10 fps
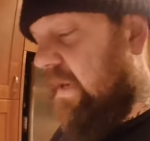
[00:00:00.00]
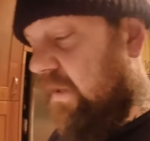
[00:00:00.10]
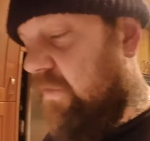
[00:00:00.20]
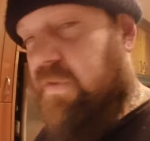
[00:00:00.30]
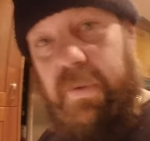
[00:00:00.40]
But
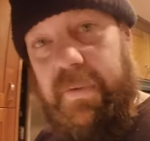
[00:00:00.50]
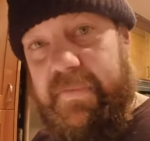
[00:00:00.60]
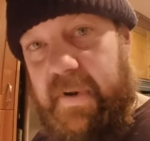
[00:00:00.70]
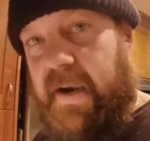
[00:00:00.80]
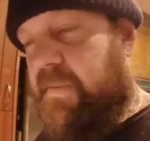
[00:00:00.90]
in a controlled
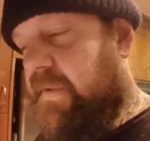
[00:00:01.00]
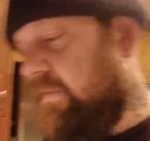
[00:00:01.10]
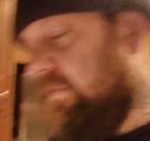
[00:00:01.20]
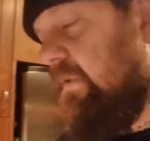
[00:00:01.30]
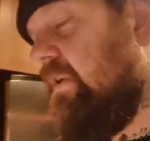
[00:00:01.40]

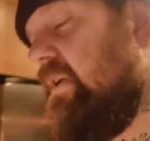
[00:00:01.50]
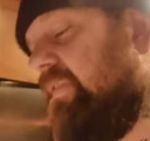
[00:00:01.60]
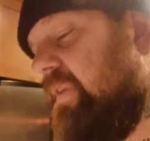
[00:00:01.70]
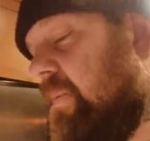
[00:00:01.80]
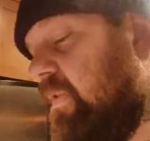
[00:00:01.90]
environment,
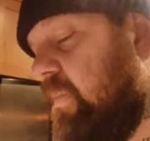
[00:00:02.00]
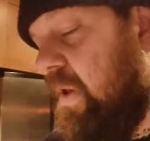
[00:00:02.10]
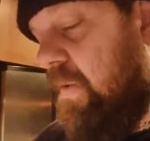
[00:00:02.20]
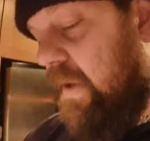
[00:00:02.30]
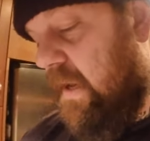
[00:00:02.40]
it seems to
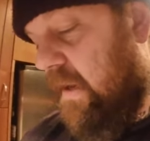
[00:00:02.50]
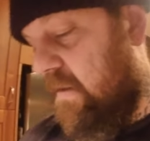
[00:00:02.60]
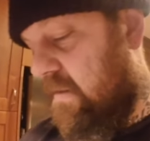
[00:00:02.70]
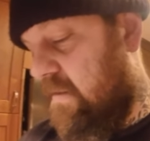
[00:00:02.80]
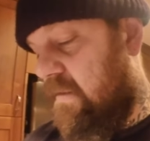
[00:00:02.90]
be okay.
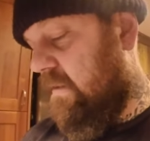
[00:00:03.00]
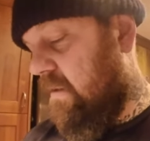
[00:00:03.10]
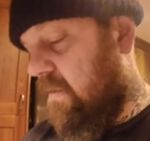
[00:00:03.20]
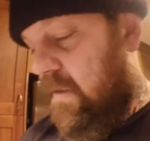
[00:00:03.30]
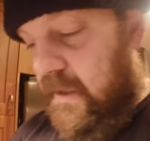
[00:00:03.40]

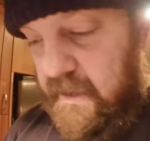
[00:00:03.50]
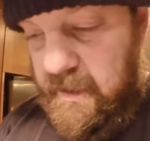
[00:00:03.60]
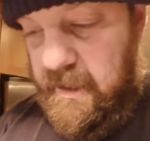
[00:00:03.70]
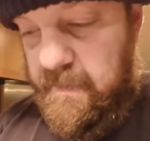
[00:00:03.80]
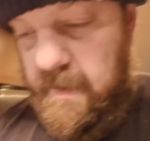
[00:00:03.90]
So uh, I